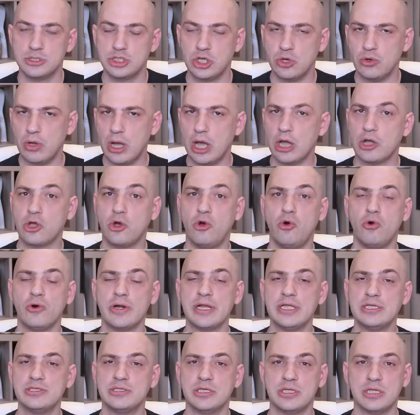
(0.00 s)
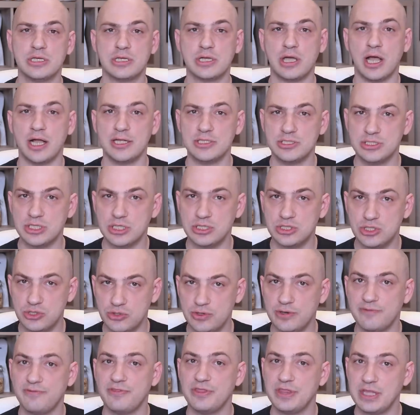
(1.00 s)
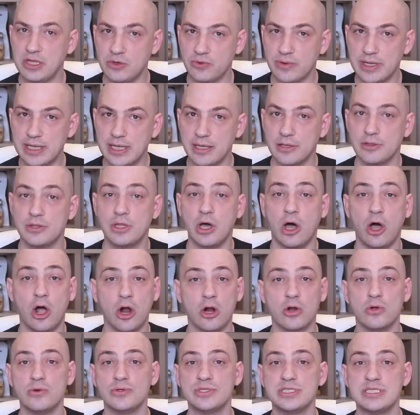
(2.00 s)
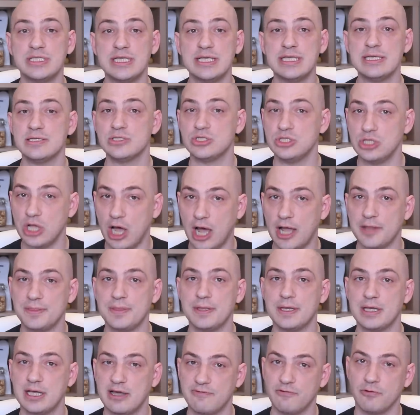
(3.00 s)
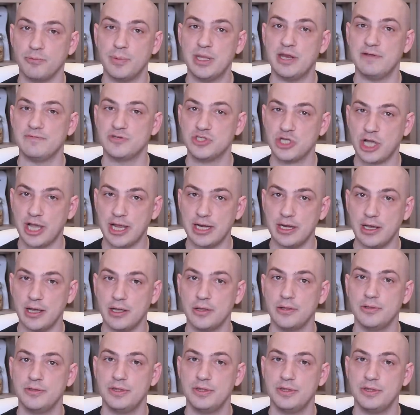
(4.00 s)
So according to the constitutive theory, the ROC is not the government of China,